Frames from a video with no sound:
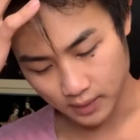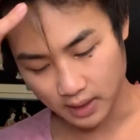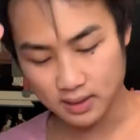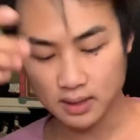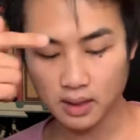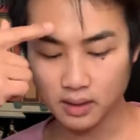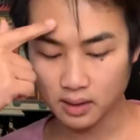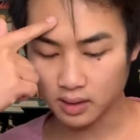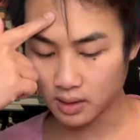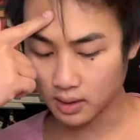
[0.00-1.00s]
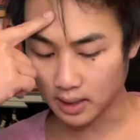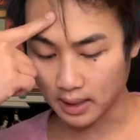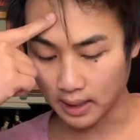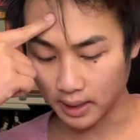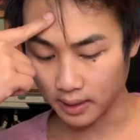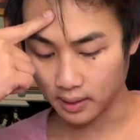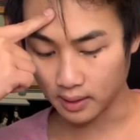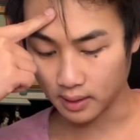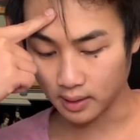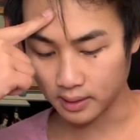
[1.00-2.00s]
it's not the third eye,
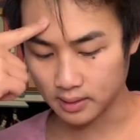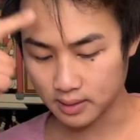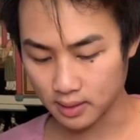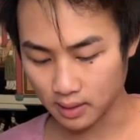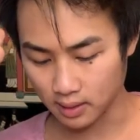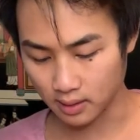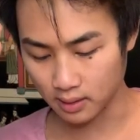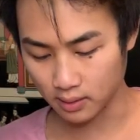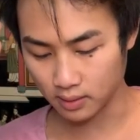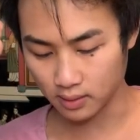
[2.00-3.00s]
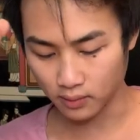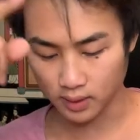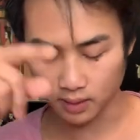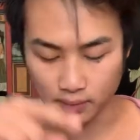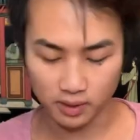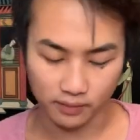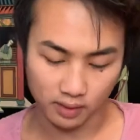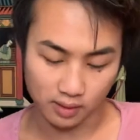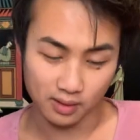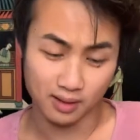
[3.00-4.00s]
it's the one above it.